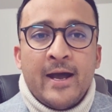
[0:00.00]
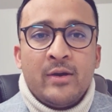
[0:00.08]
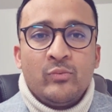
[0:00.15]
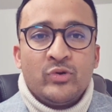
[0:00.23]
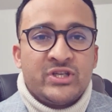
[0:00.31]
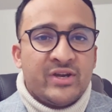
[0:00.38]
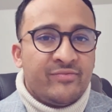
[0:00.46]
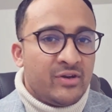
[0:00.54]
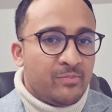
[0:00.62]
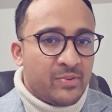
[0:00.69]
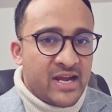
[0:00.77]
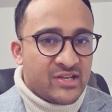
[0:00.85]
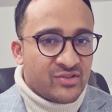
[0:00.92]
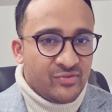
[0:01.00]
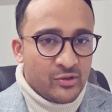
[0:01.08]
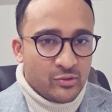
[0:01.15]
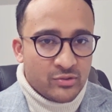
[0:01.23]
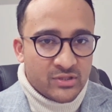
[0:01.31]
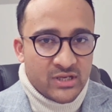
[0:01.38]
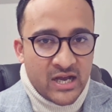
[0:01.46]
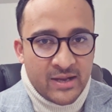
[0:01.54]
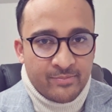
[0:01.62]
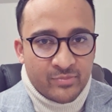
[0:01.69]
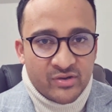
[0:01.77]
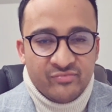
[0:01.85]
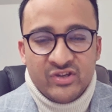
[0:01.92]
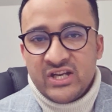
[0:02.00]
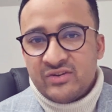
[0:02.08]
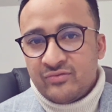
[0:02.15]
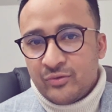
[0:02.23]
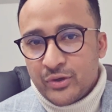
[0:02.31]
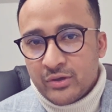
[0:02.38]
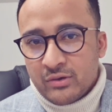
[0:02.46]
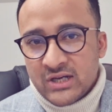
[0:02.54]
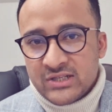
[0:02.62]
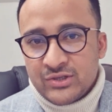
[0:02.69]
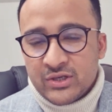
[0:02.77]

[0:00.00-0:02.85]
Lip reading: Whichever branch feels convenient for you guys,